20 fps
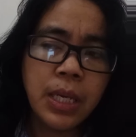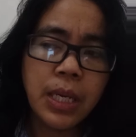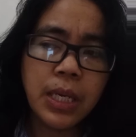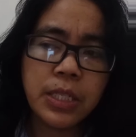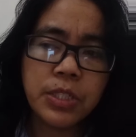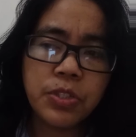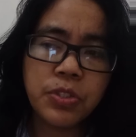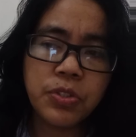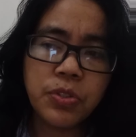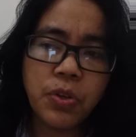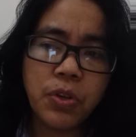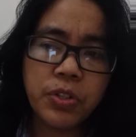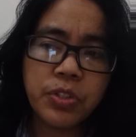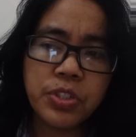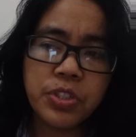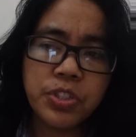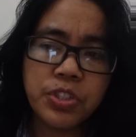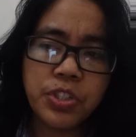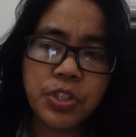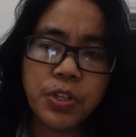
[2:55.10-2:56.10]
a
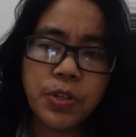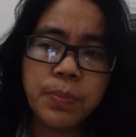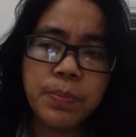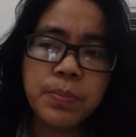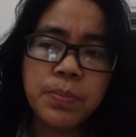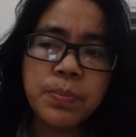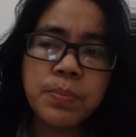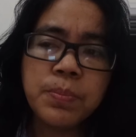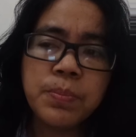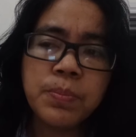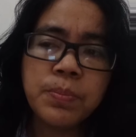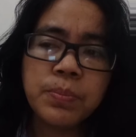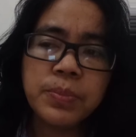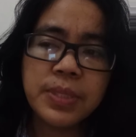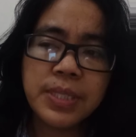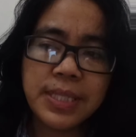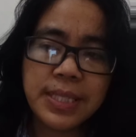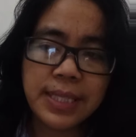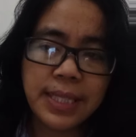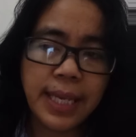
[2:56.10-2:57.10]
short-term
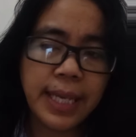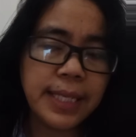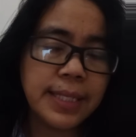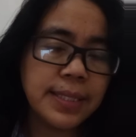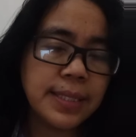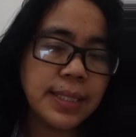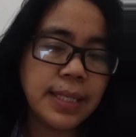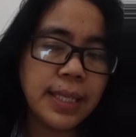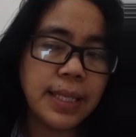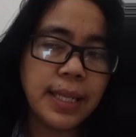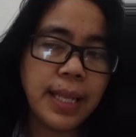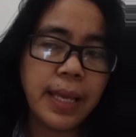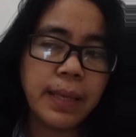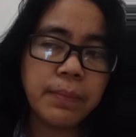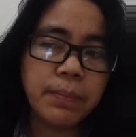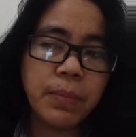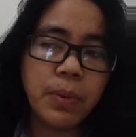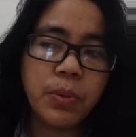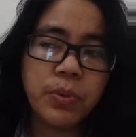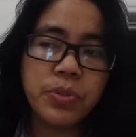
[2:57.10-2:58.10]
state, like
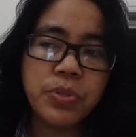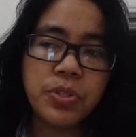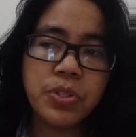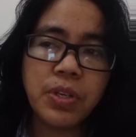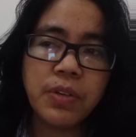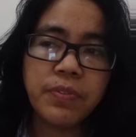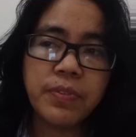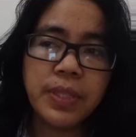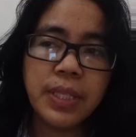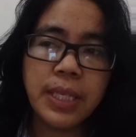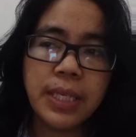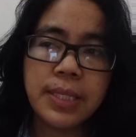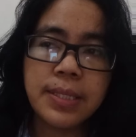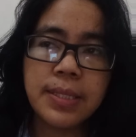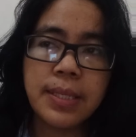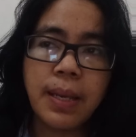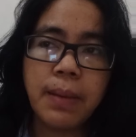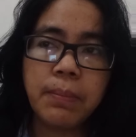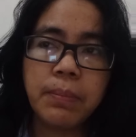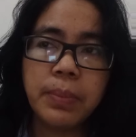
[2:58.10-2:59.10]
most of the
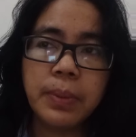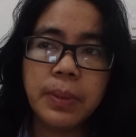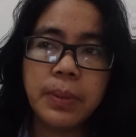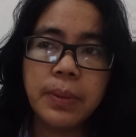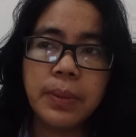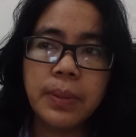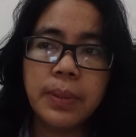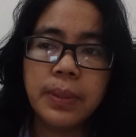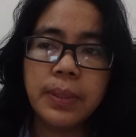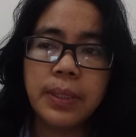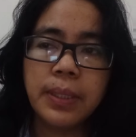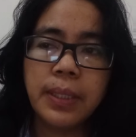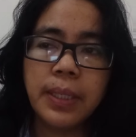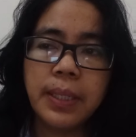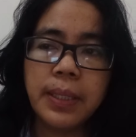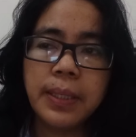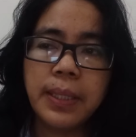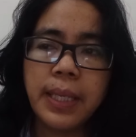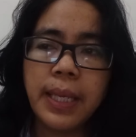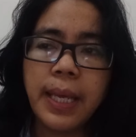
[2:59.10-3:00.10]
example.
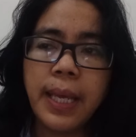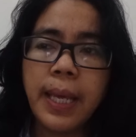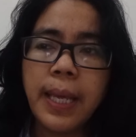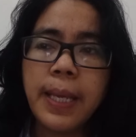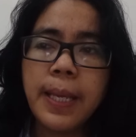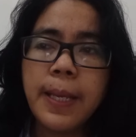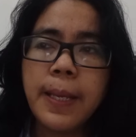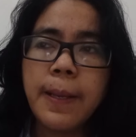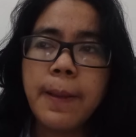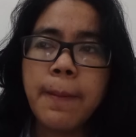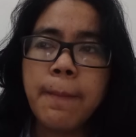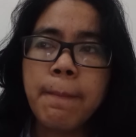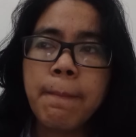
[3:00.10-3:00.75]
Okay,